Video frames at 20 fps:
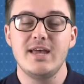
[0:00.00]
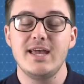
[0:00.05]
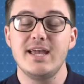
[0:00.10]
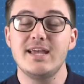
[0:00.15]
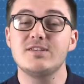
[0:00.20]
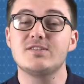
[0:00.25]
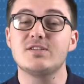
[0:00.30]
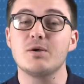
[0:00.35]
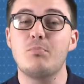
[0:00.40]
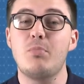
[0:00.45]

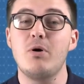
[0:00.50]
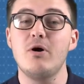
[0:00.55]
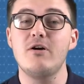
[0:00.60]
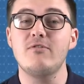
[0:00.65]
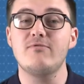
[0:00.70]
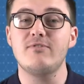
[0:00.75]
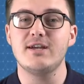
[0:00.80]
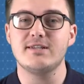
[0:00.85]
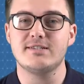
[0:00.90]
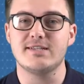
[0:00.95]
is a
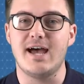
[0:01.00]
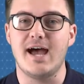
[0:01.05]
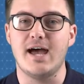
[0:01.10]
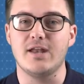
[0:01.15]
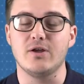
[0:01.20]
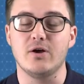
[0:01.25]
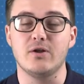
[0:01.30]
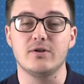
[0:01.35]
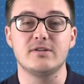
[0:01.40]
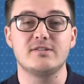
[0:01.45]
perfect
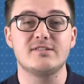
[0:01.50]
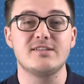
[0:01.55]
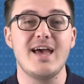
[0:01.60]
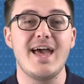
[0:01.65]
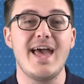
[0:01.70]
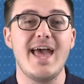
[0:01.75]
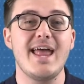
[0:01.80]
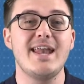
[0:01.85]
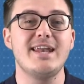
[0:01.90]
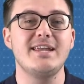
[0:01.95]
add-on
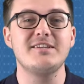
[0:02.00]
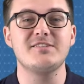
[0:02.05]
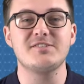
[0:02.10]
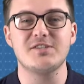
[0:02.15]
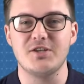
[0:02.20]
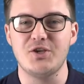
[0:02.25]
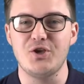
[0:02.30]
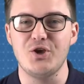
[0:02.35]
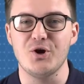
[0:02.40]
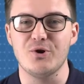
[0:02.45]
to any
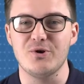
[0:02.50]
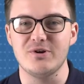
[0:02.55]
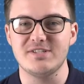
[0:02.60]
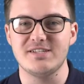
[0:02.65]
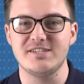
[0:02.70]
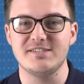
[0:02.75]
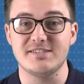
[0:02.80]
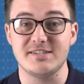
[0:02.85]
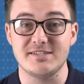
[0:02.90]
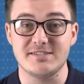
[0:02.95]

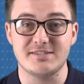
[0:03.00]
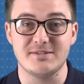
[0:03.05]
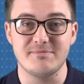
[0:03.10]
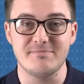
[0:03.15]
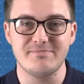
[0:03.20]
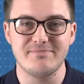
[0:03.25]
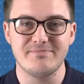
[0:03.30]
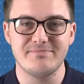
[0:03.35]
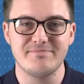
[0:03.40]
security system.